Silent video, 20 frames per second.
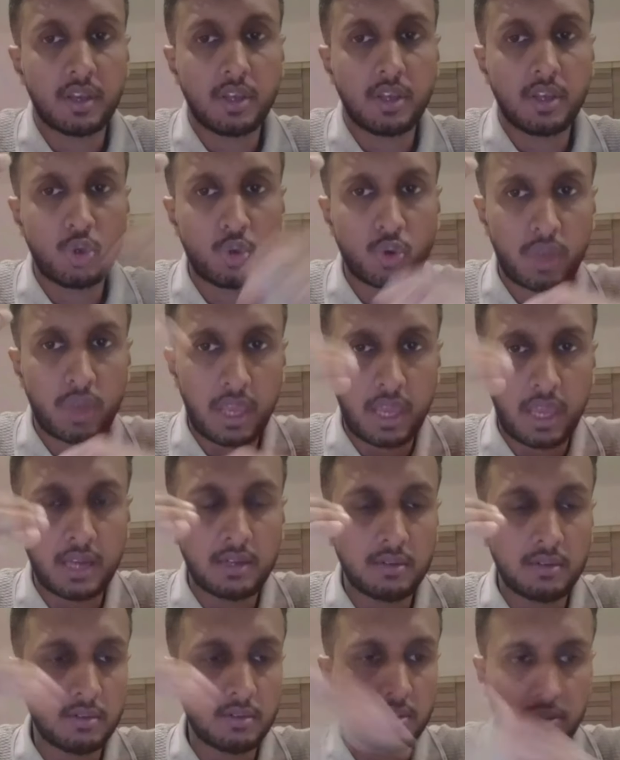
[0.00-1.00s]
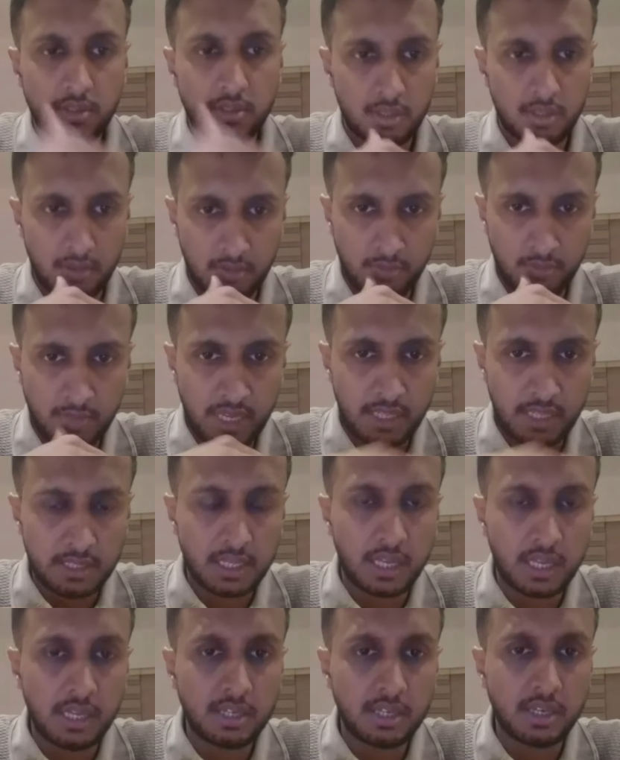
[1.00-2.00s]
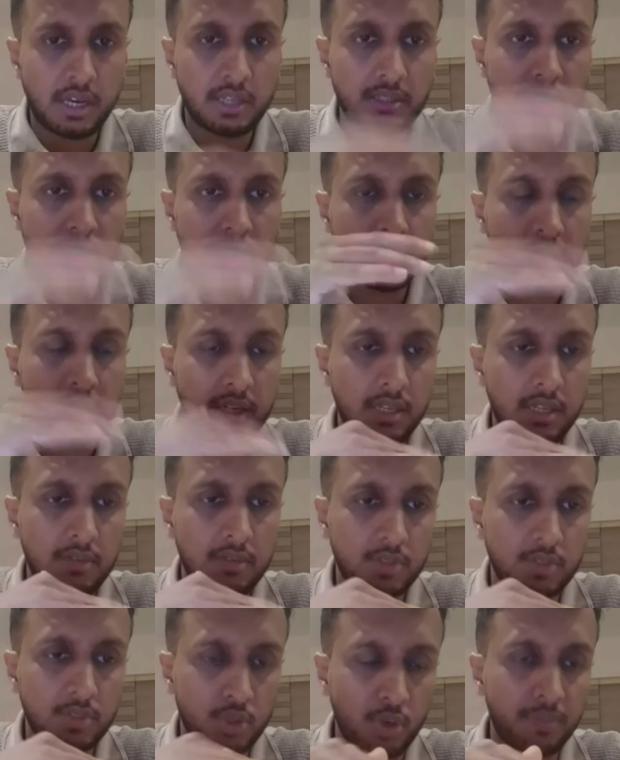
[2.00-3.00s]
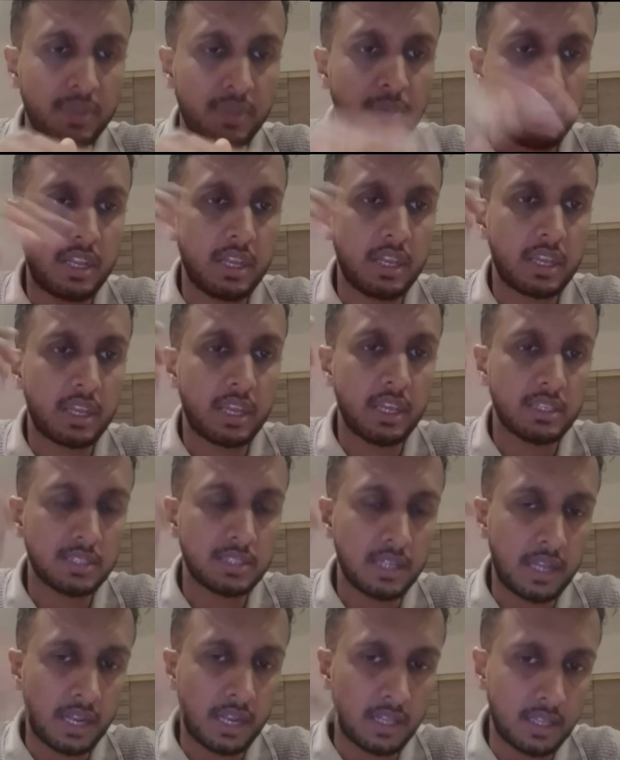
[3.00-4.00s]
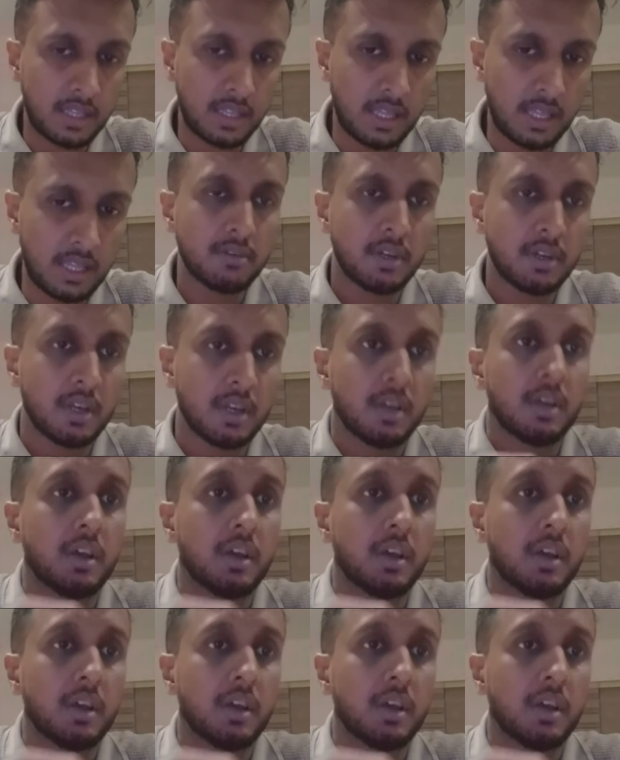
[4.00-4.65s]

You can basically transiently stop the medication and then